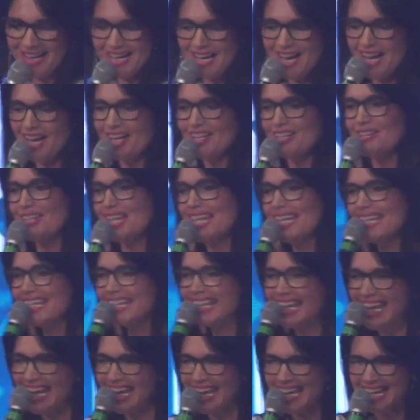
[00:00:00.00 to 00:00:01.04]
and you need
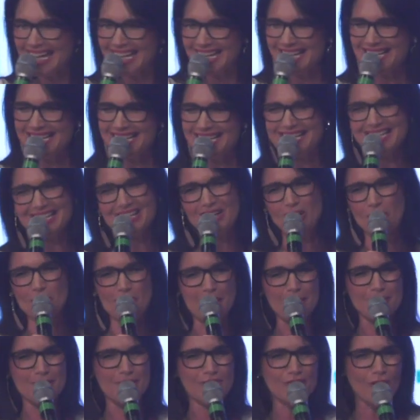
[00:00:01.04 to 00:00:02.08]
keys, or
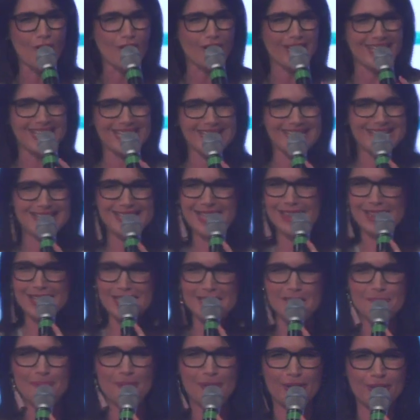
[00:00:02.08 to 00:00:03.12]
maybe you've got keys to
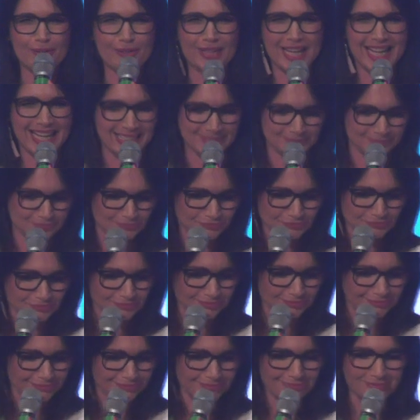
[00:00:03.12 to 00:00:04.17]
this building,
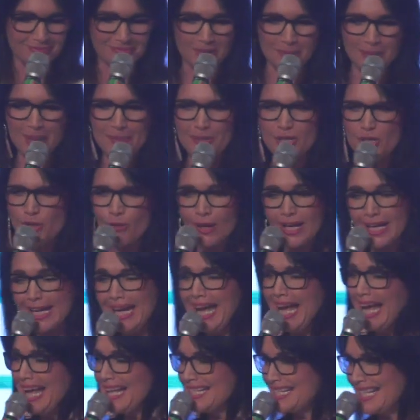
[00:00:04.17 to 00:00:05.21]
or maybe you're a
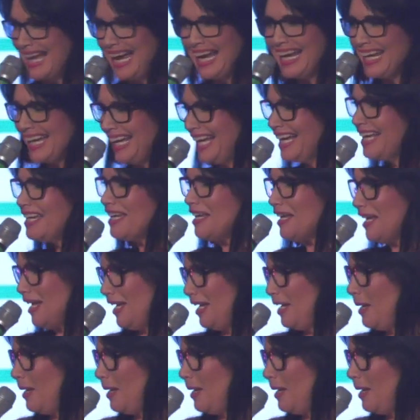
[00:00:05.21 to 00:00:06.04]
caretaker in a